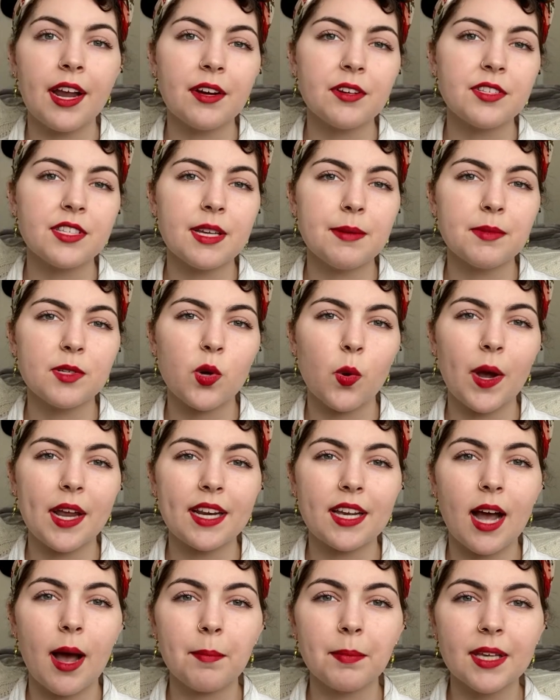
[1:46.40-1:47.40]
hair seemed
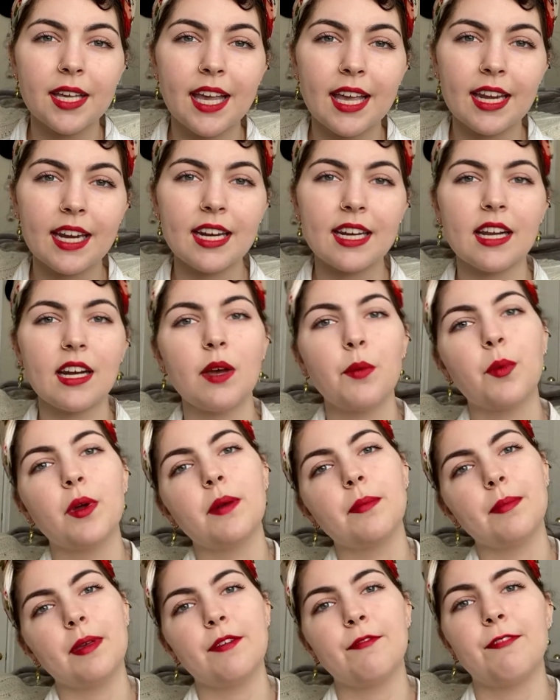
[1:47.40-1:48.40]
quite complicated, and it
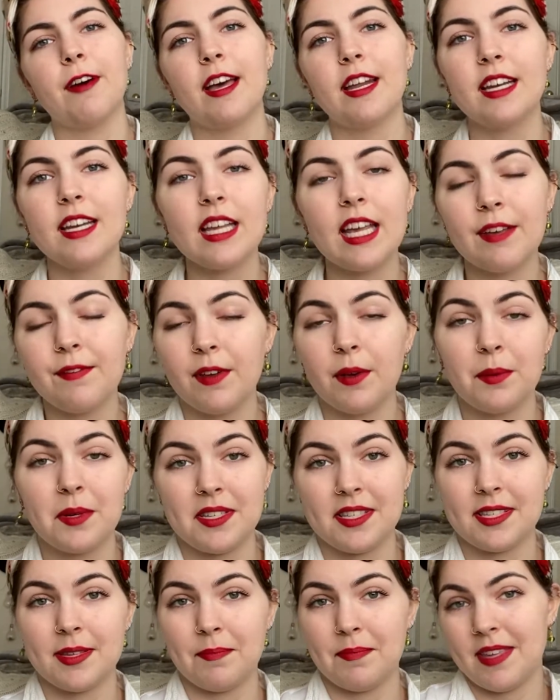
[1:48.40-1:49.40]
wouldn't be fun if it was
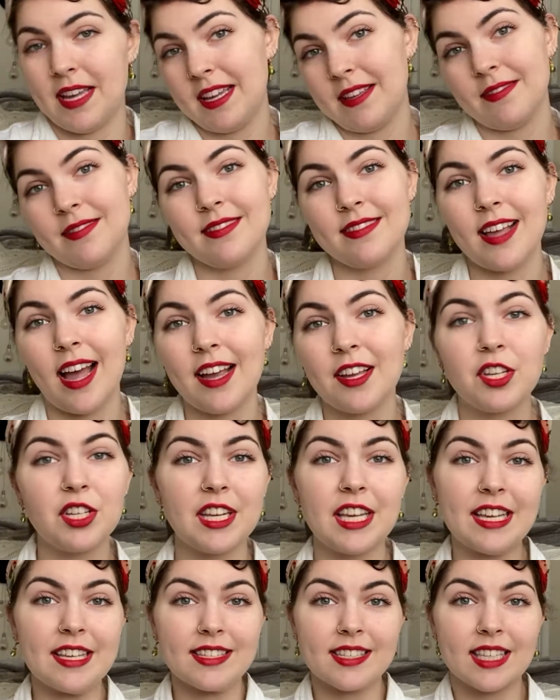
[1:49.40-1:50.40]
something I could
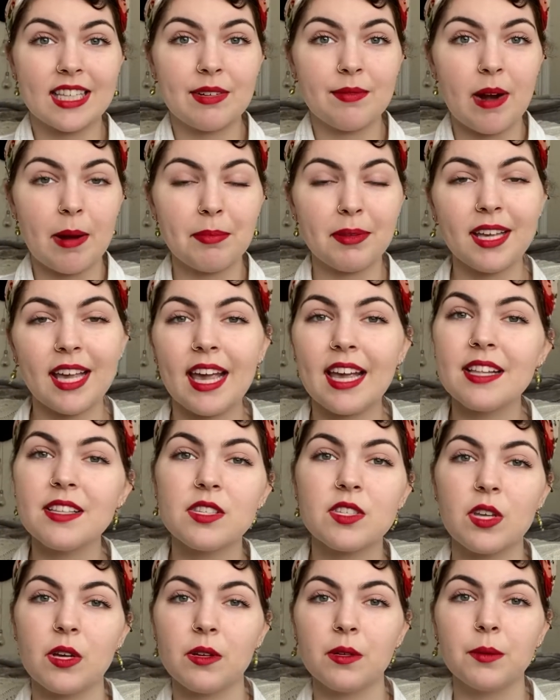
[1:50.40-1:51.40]
easily replicate,
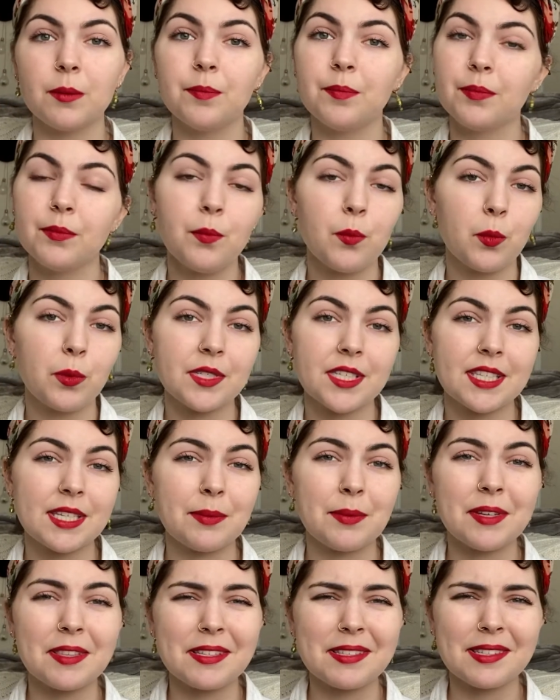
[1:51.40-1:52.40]
so we'll see
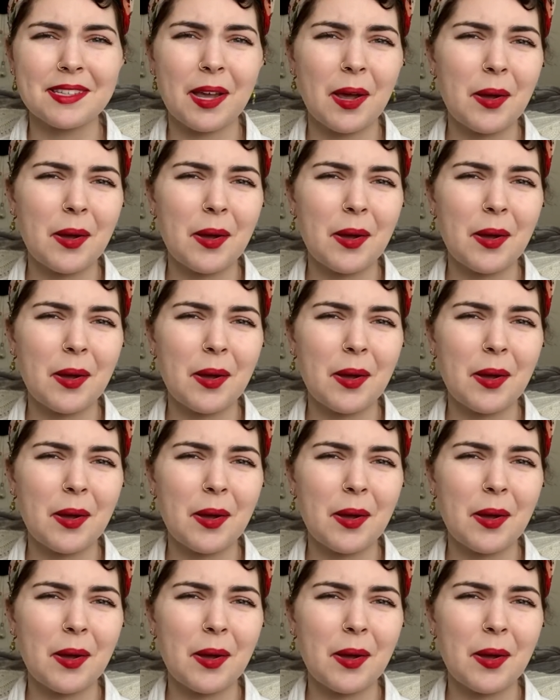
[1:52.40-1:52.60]
where this